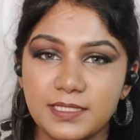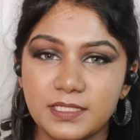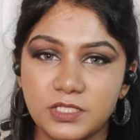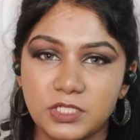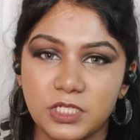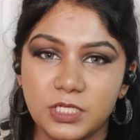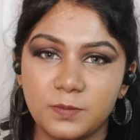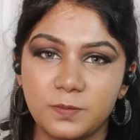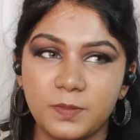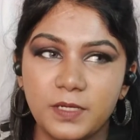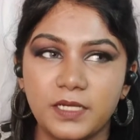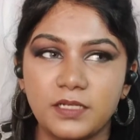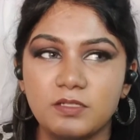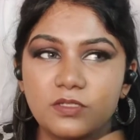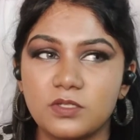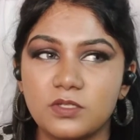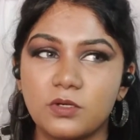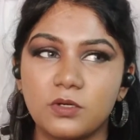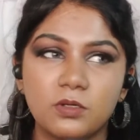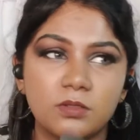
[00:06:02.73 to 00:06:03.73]
is cheap, right?
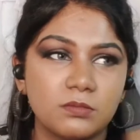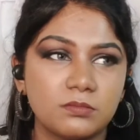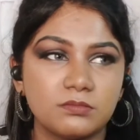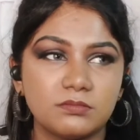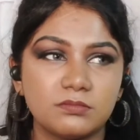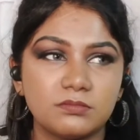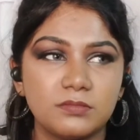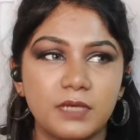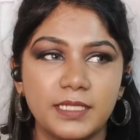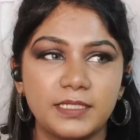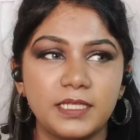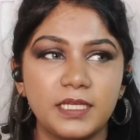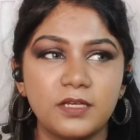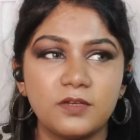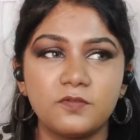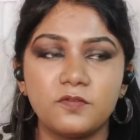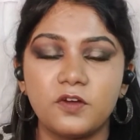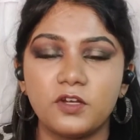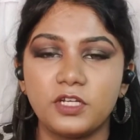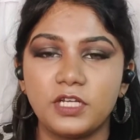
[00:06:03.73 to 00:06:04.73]
So I
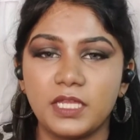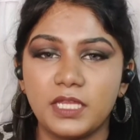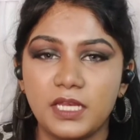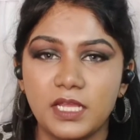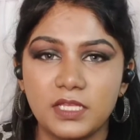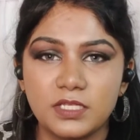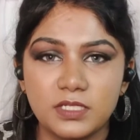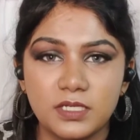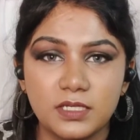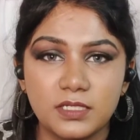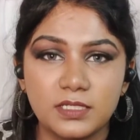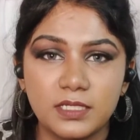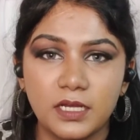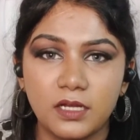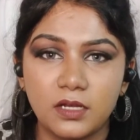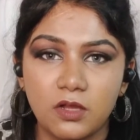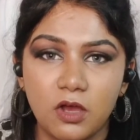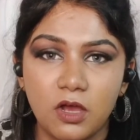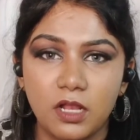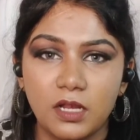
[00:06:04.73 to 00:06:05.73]
think for teenagers
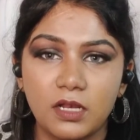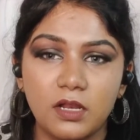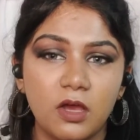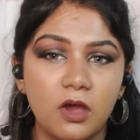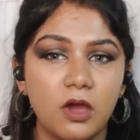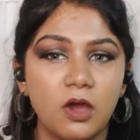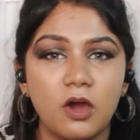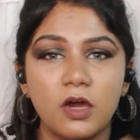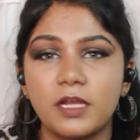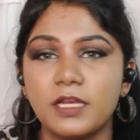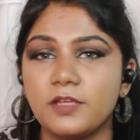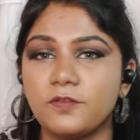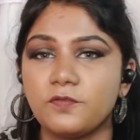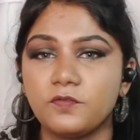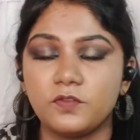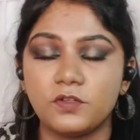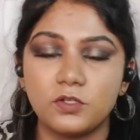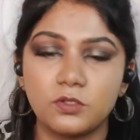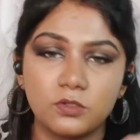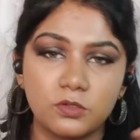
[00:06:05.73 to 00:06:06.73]
and all, or
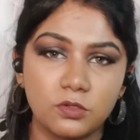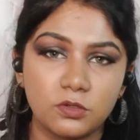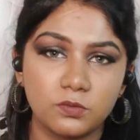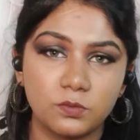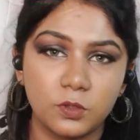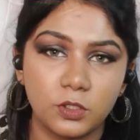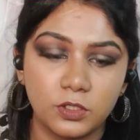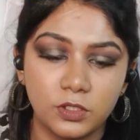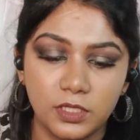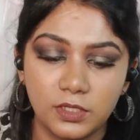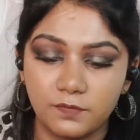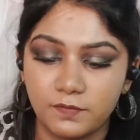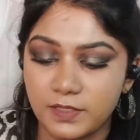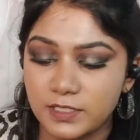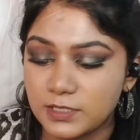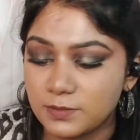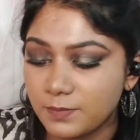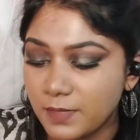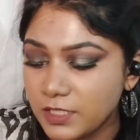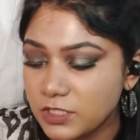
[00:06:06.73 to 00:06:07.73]
if you don't want to
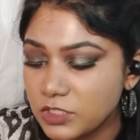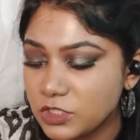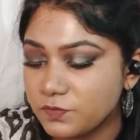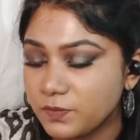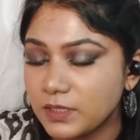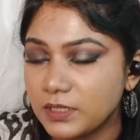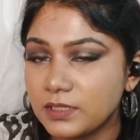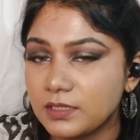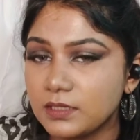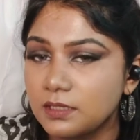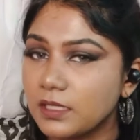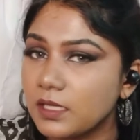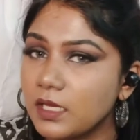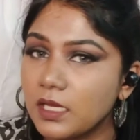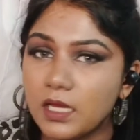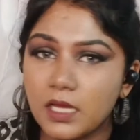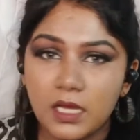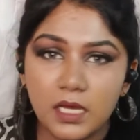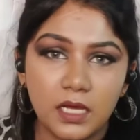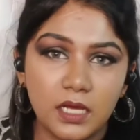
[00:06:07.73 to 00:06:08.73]
invest much with
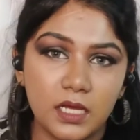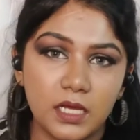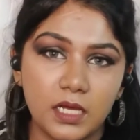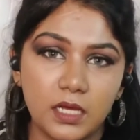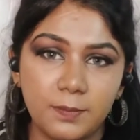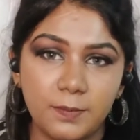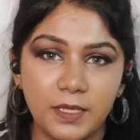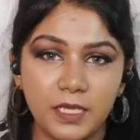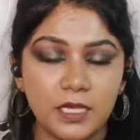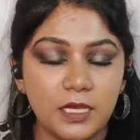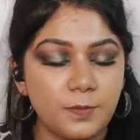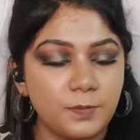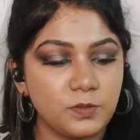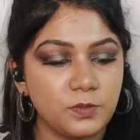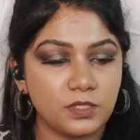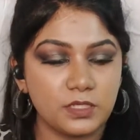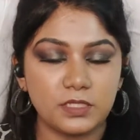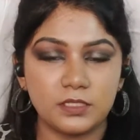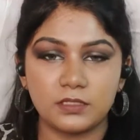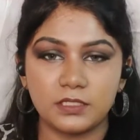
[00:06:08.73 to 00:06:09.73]
makeup, you
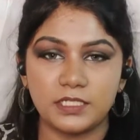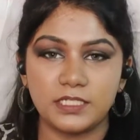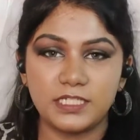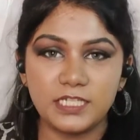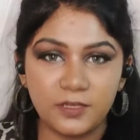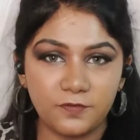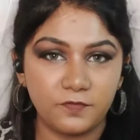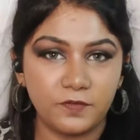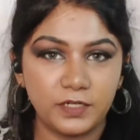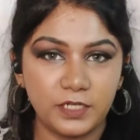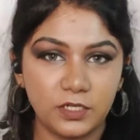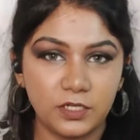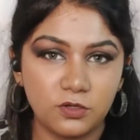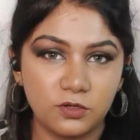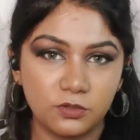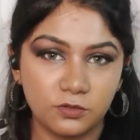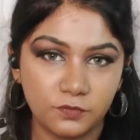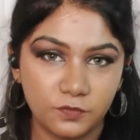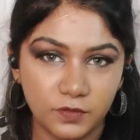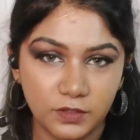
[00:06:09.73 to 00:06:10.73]
can definitely
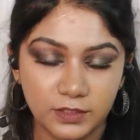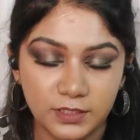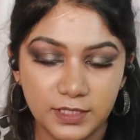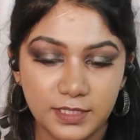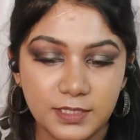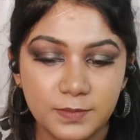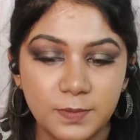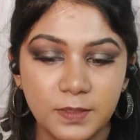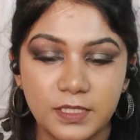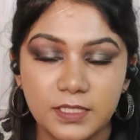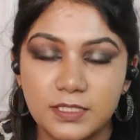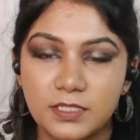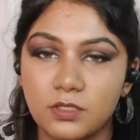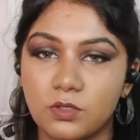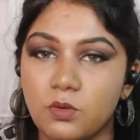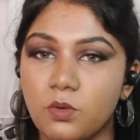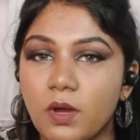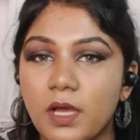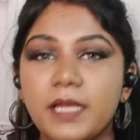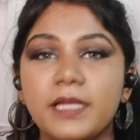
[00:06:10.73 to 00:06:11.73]
go for this because the
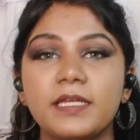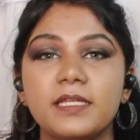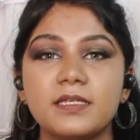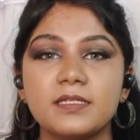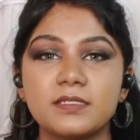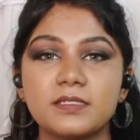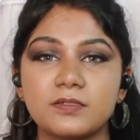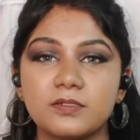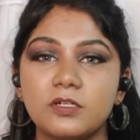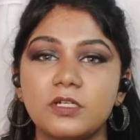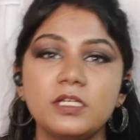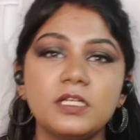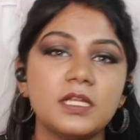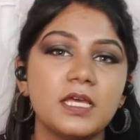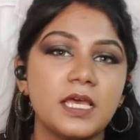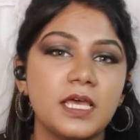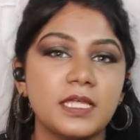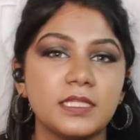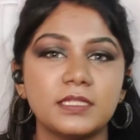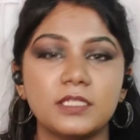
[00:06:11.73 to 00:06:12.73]
quality is good,
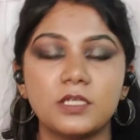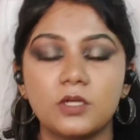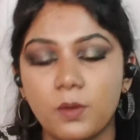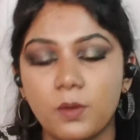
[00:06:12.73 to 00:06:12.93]
the